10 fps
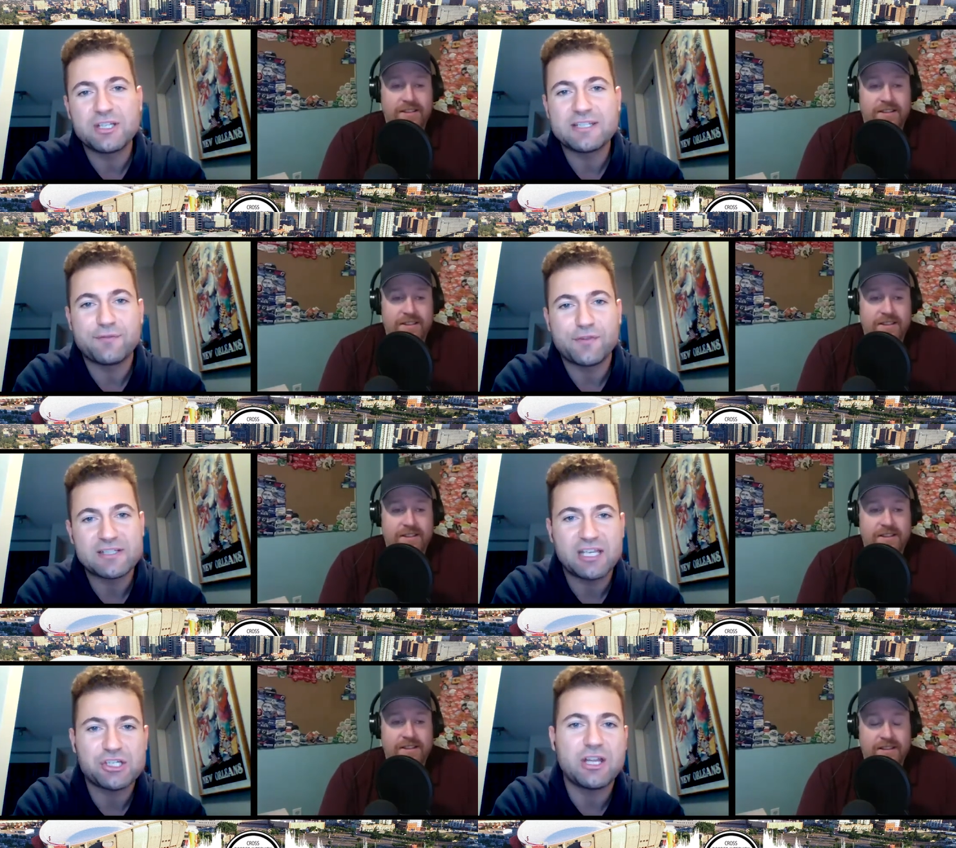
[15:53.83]
Speaker 1: is the first
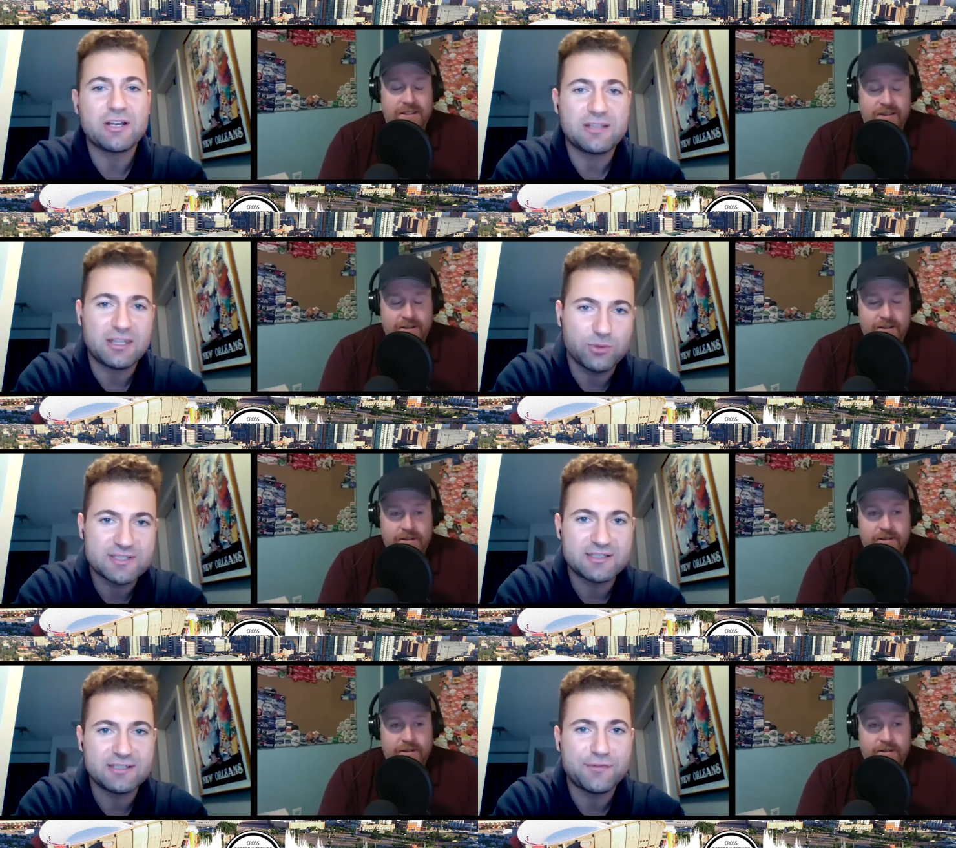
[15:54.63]
station that
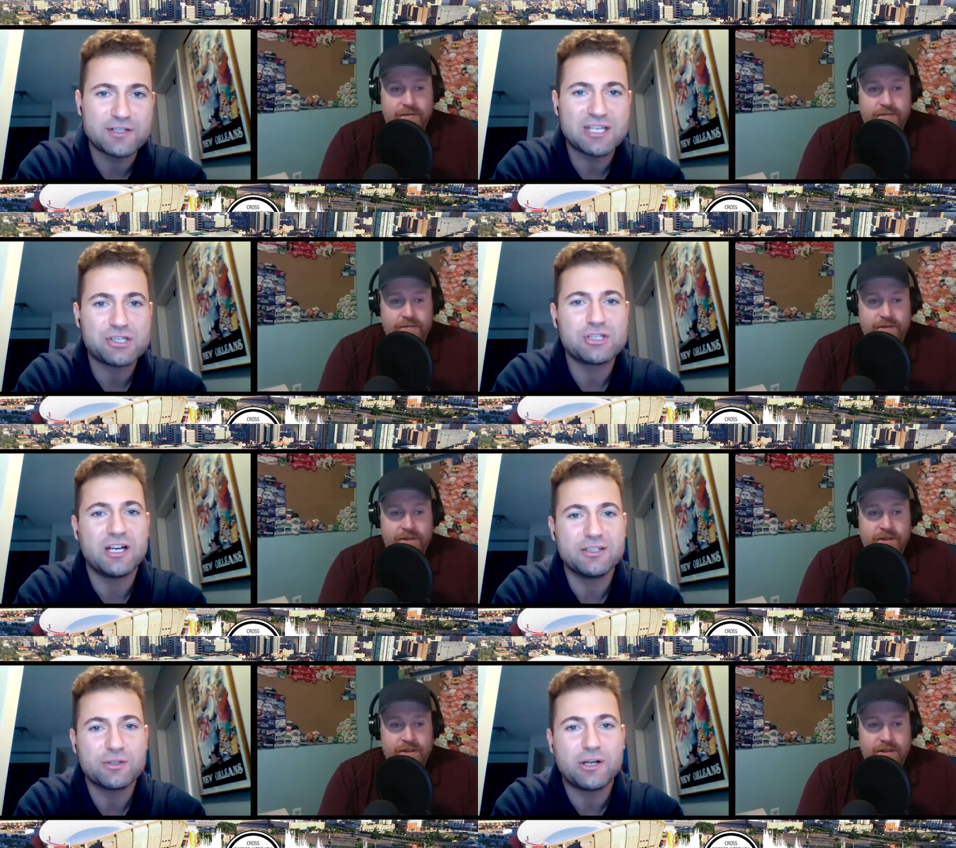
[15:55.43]
was uh, the first station
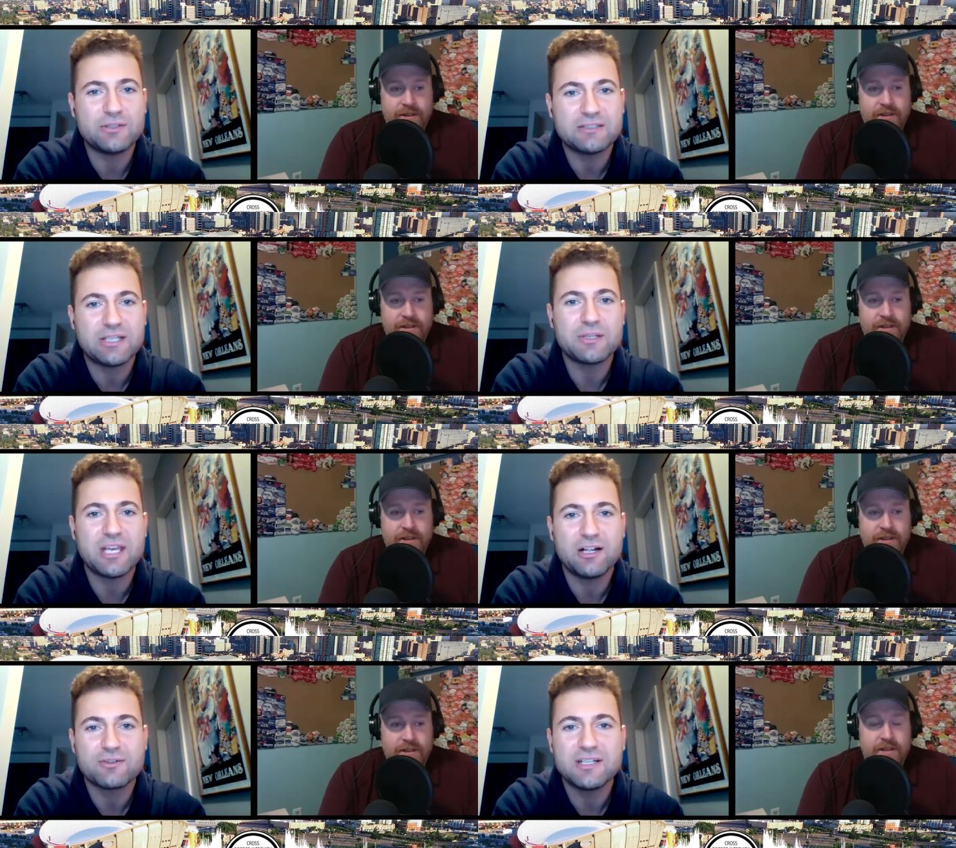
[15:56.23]
underground downtown
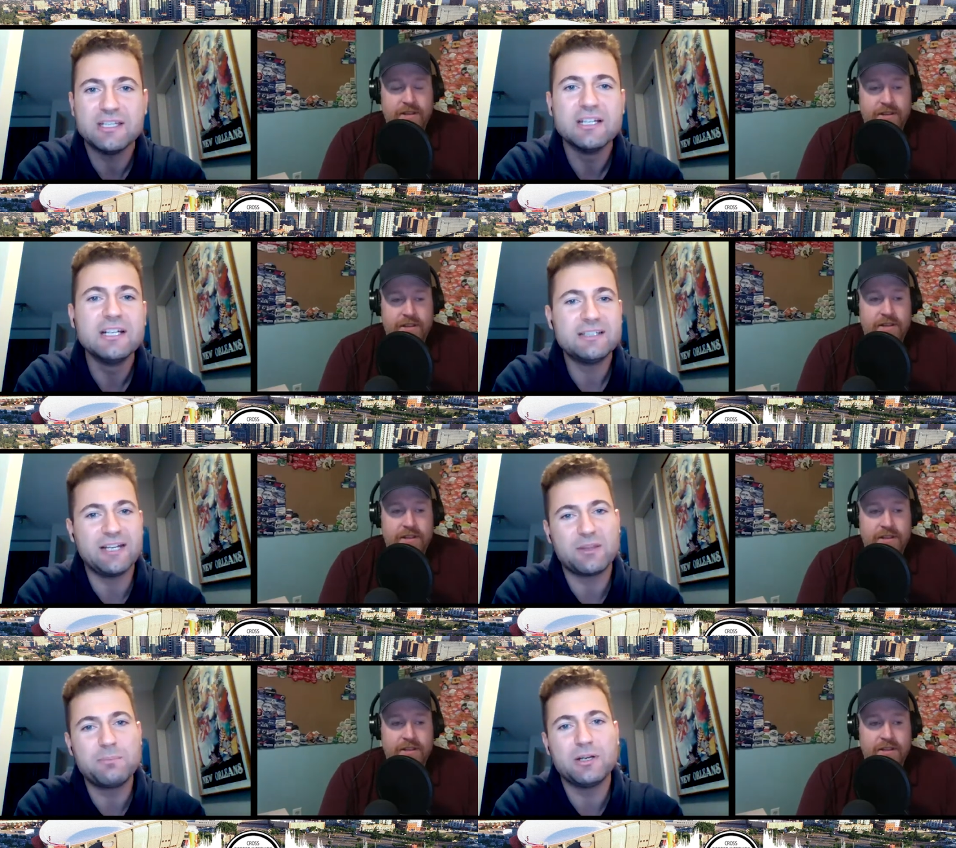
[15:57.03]
Calgary. They
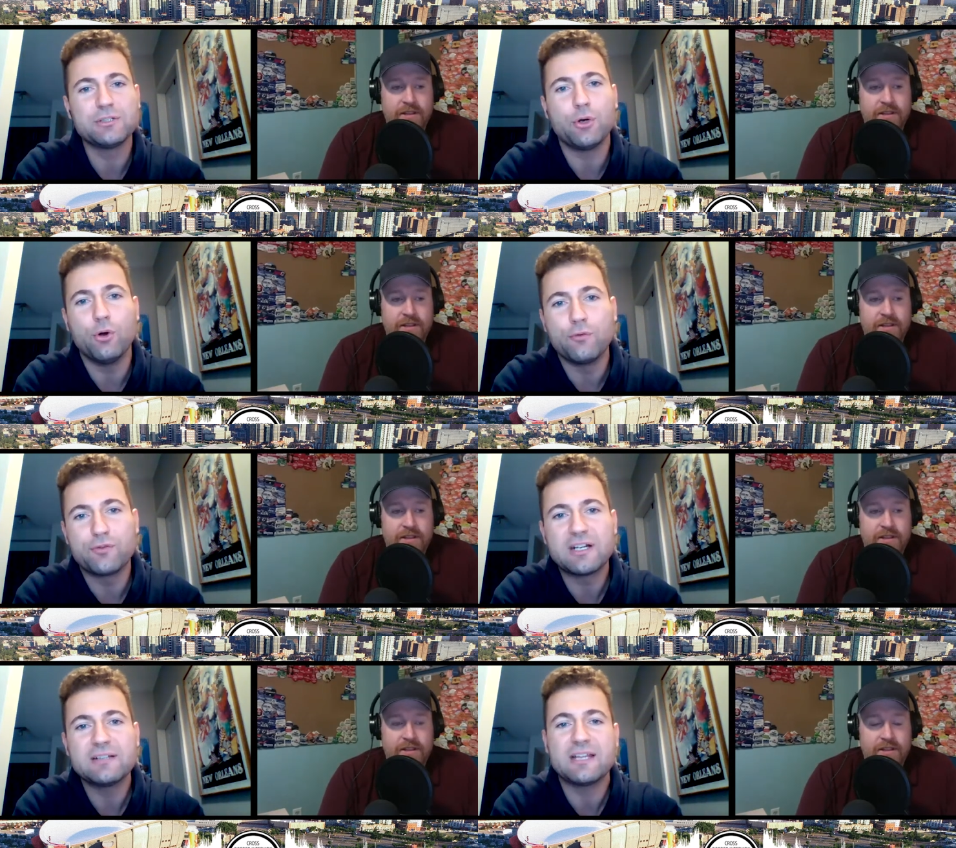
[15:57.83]
have to build
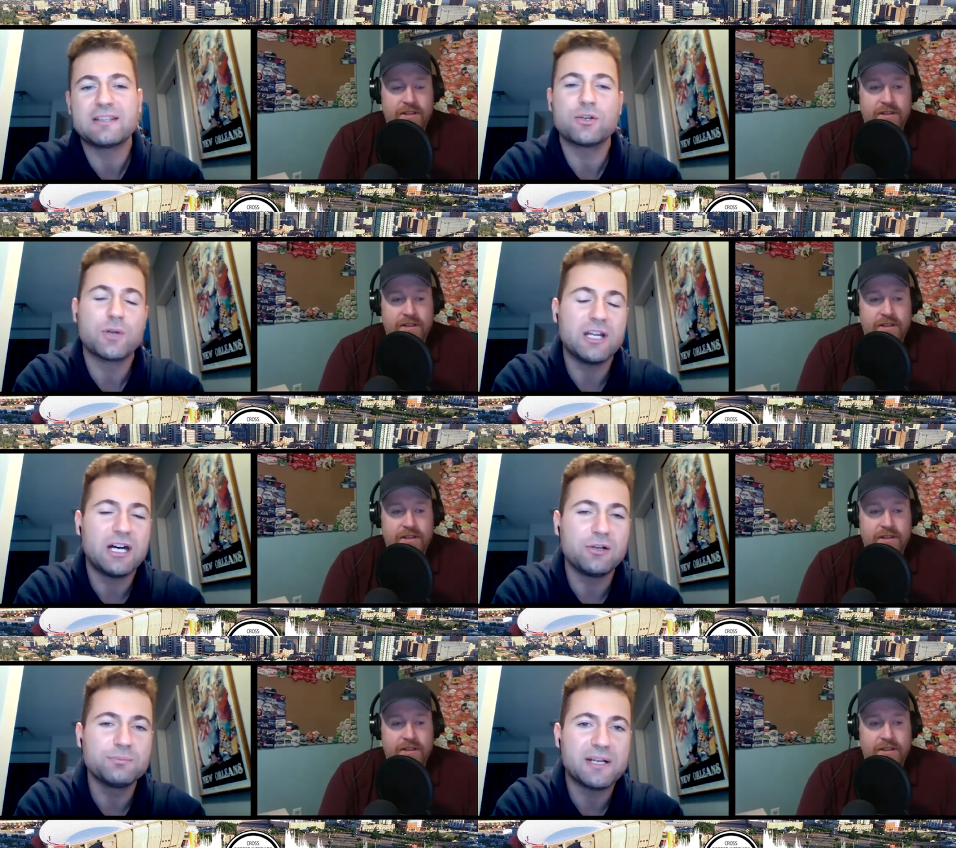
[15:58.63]
over it at the
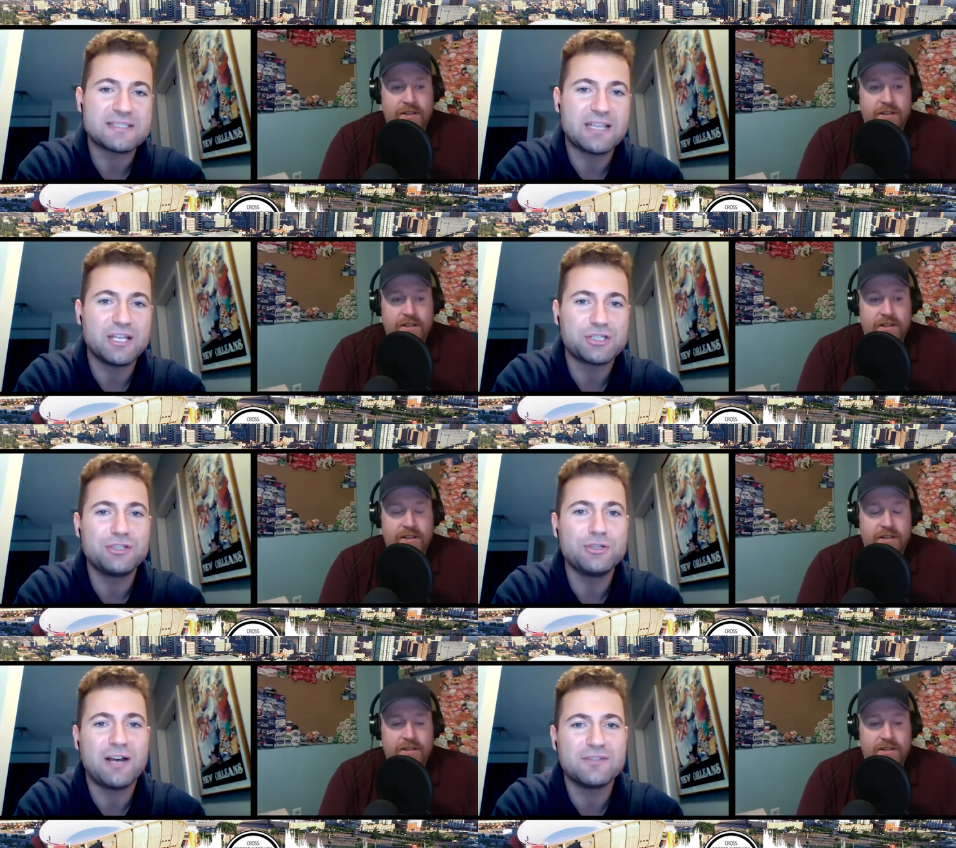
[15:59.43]
Greyhound bus station.
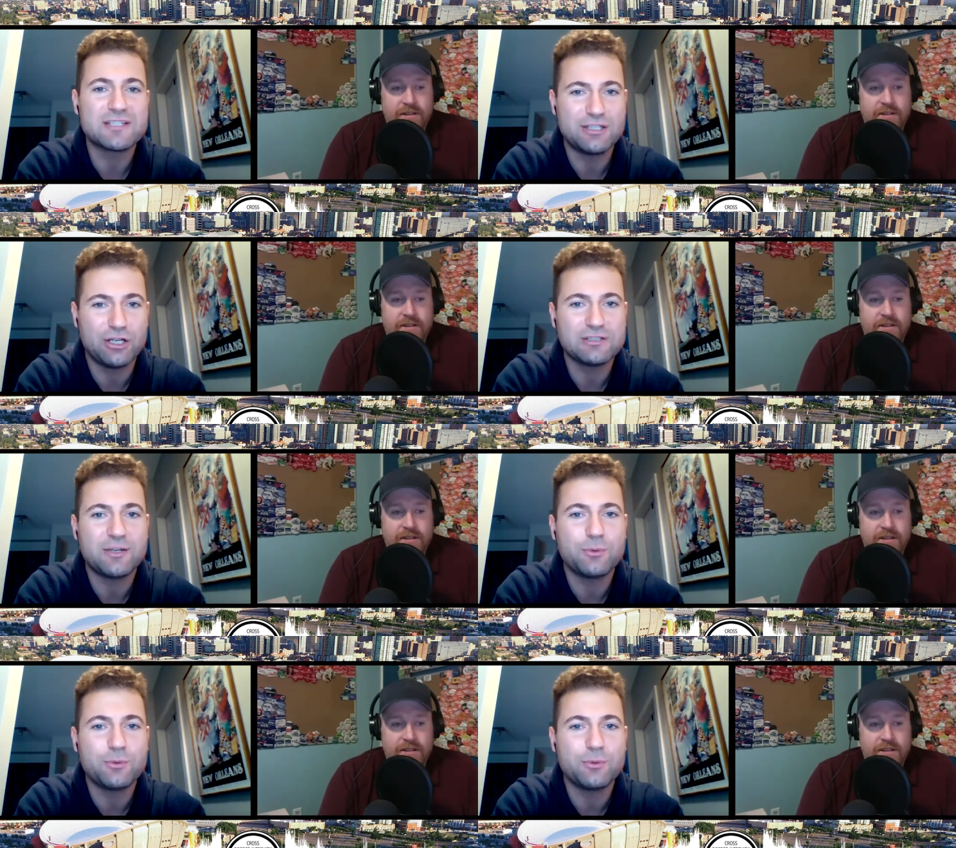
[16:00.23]
You have the Sinalta,